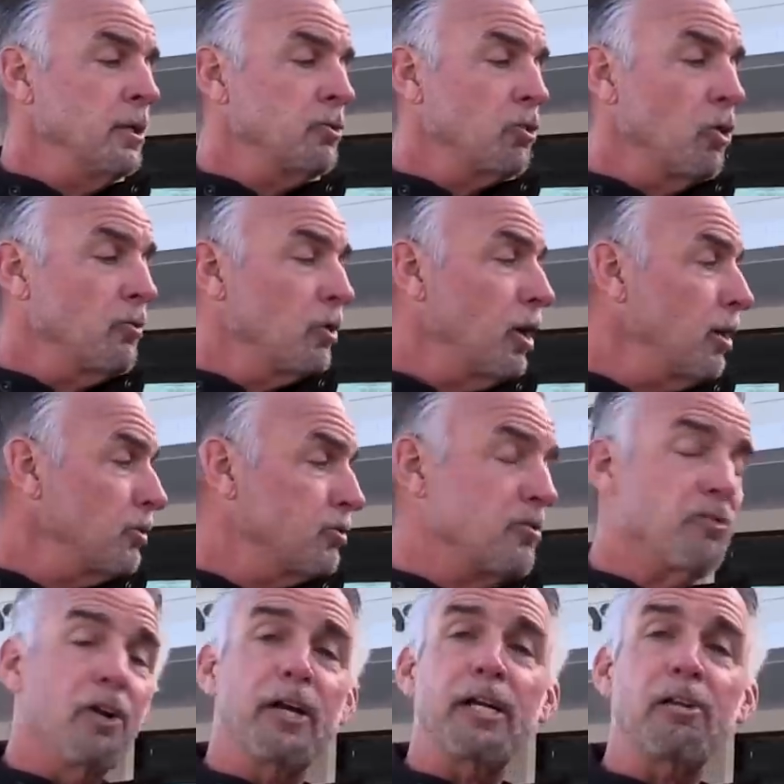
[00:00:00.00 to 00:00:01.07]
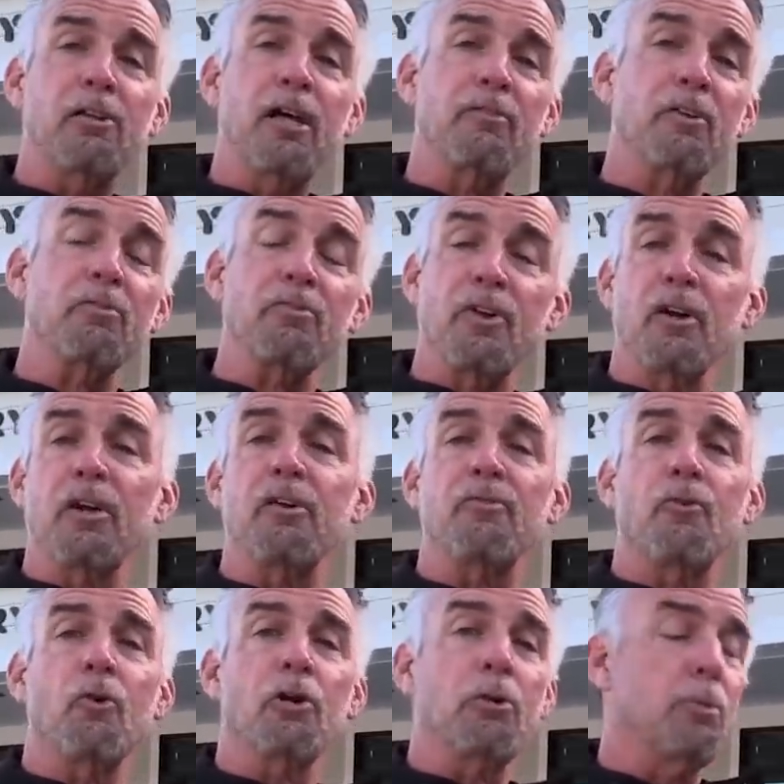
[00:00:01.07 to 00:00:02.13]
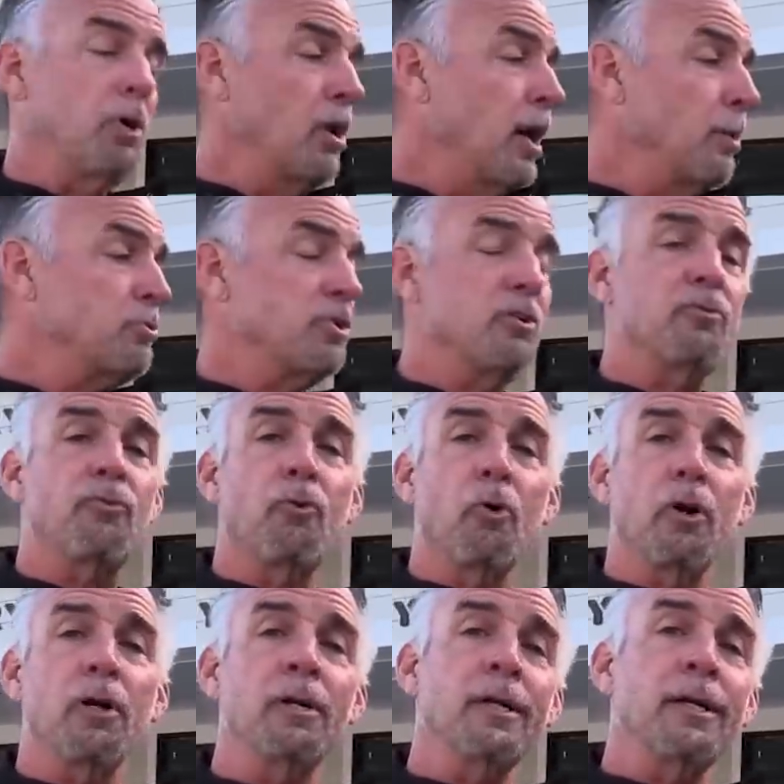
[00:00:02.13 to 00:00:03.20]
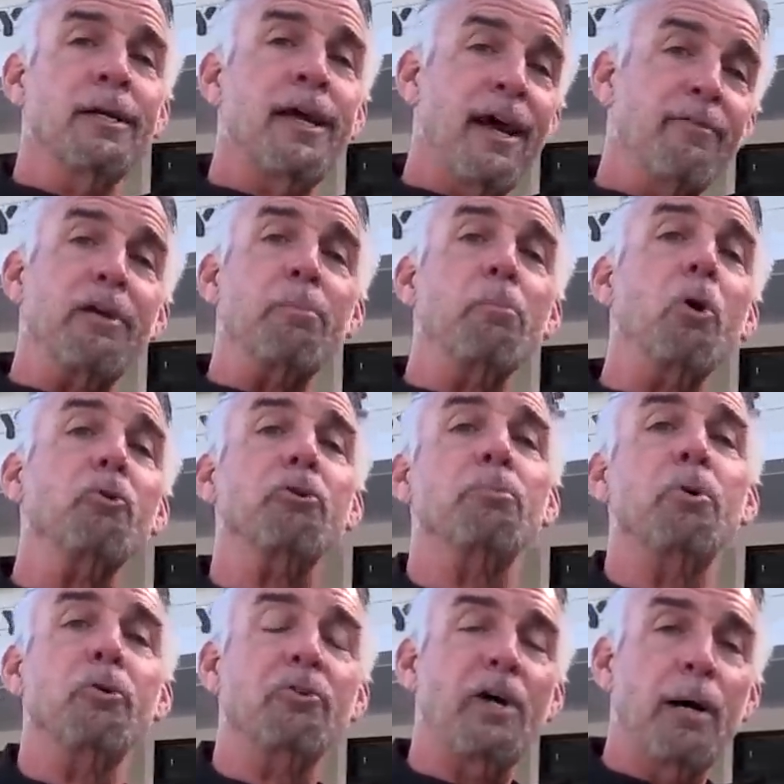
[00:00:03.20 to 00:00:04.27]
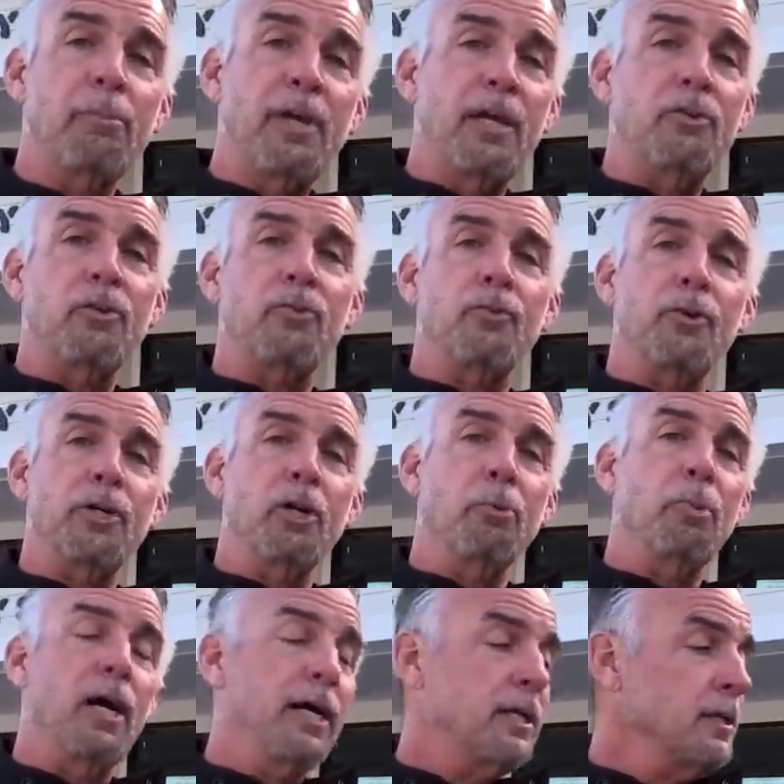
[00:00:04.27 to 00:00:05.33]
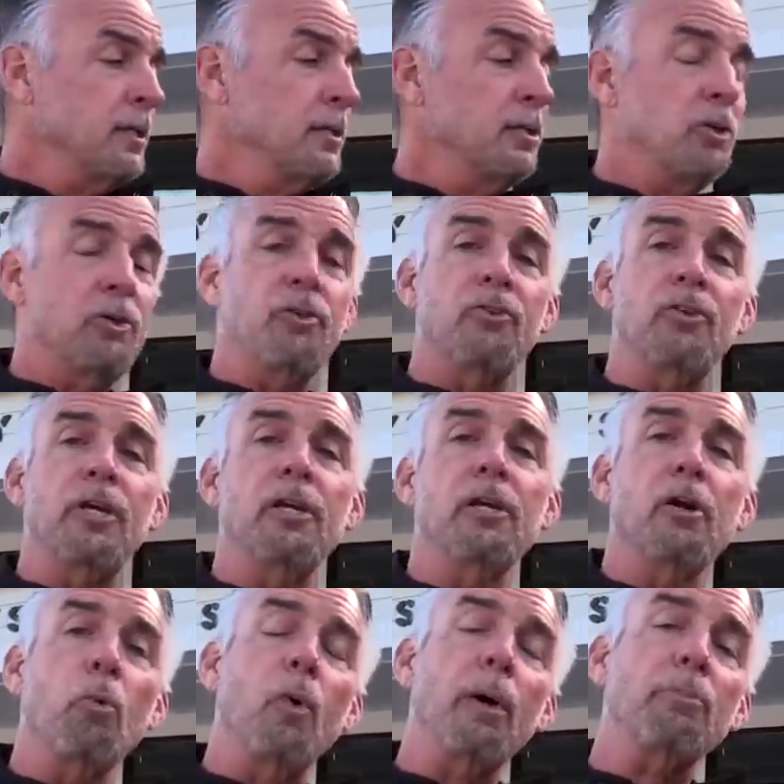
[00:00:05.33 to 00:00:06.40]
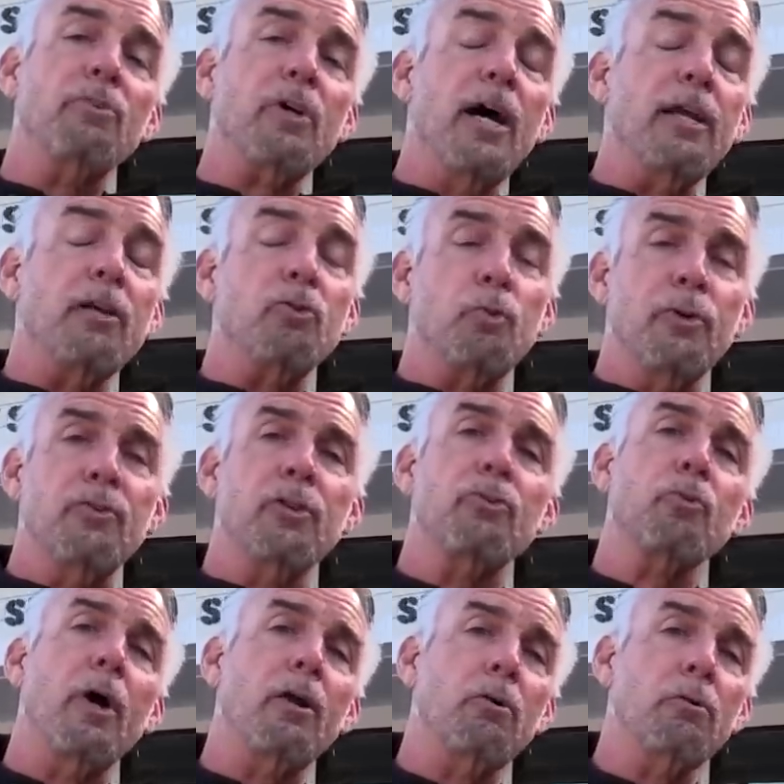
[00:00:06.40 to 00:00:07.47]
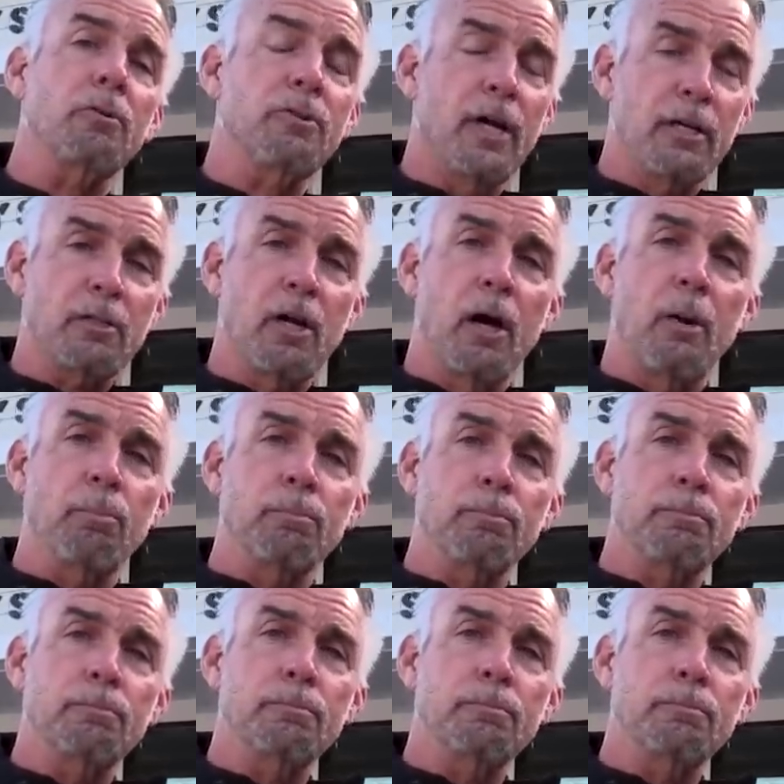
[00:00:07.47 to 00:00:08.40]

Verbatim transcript: So overall, it's a very clever, very affordable option for having multiple top cases for your bike. You can see it at our website at TwistedThrottle.com.